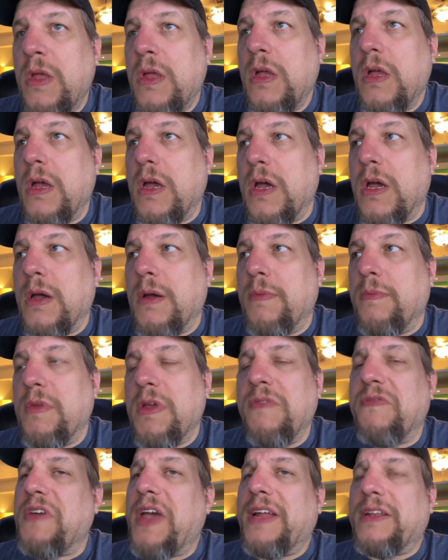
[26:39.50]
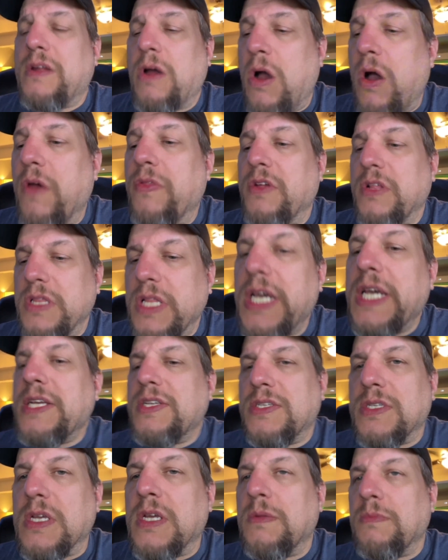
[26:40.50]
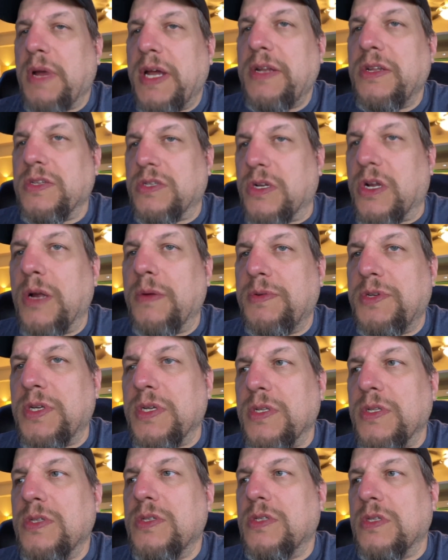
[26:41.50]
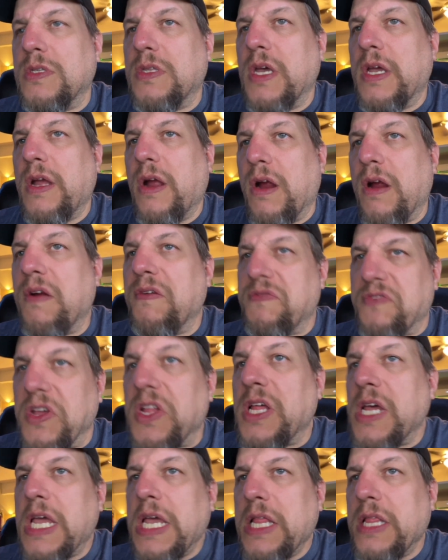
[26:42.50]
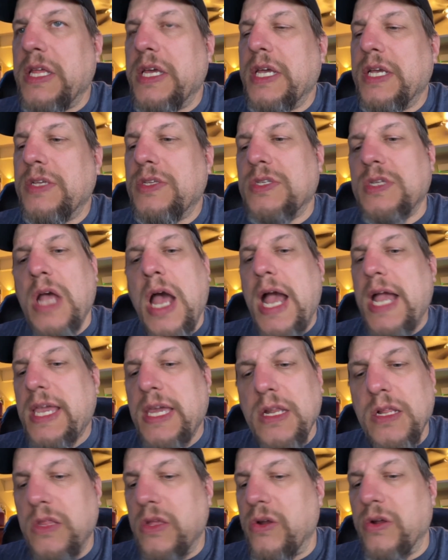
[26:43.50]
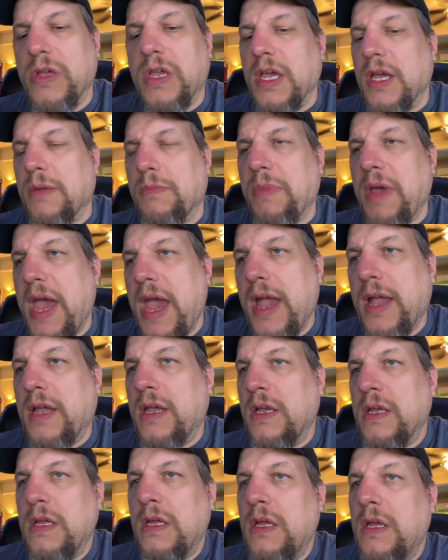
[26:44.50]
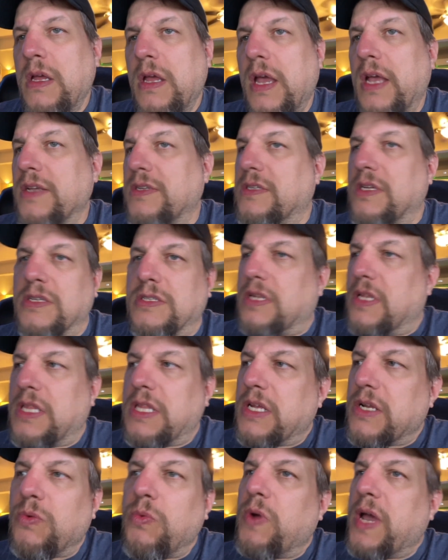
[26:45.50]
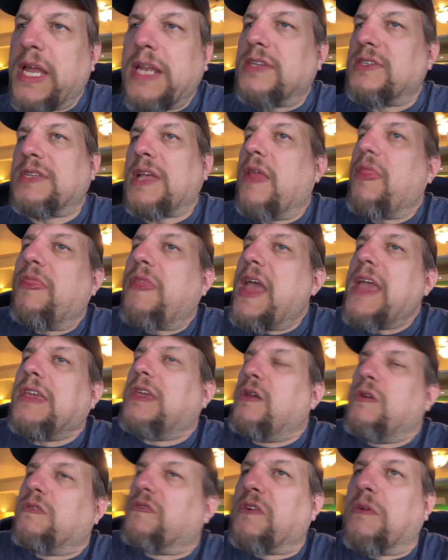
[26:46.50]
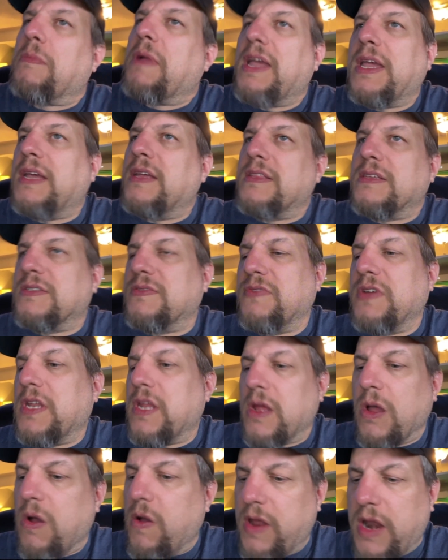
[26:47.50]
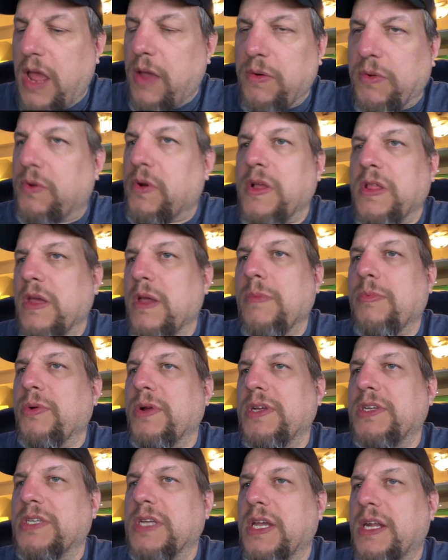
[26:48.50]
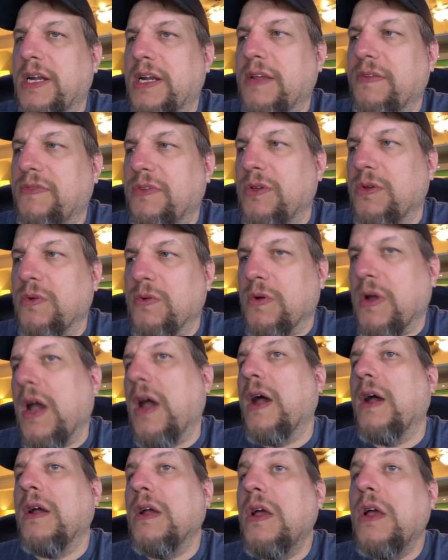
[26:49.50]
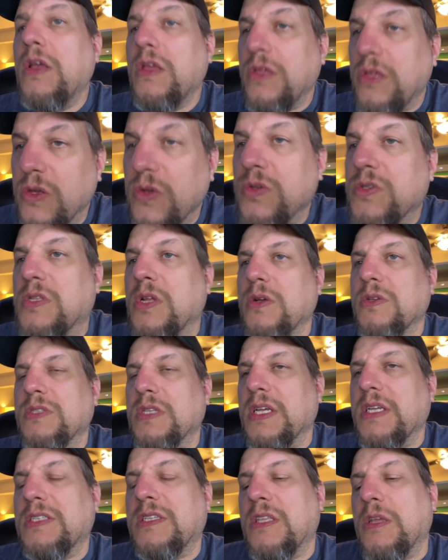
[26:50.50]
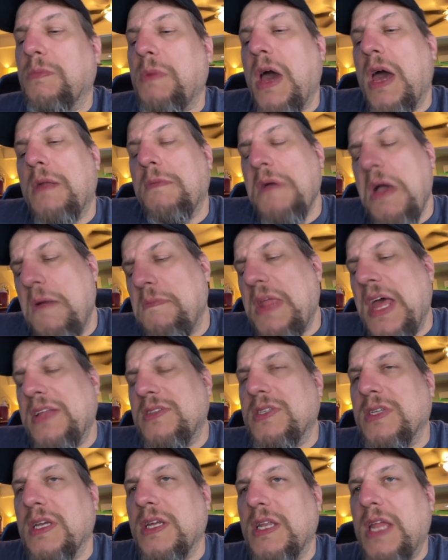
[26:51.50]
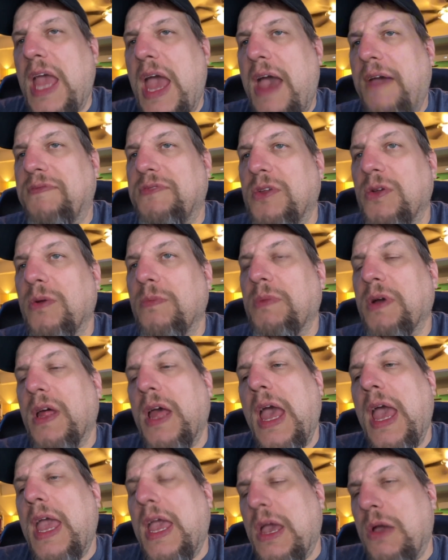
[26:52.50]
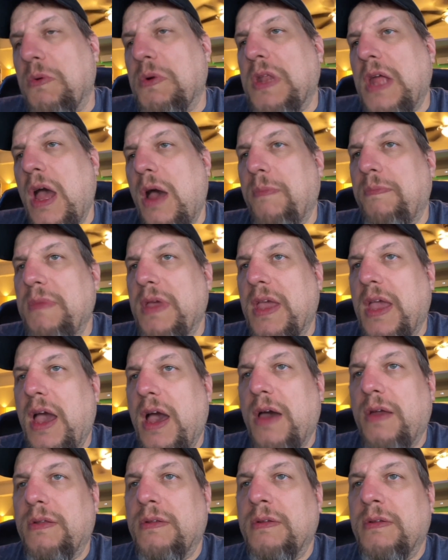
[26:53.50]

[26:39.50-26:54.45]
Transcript: In fact, all the links in my descriptions, they are affiliate links. I get a little kickback. It's just a little way to say thank you for making this video, and I would really appreciate it if you use those links at the bottom. I'm not saying you have to, but hey, it would help me out,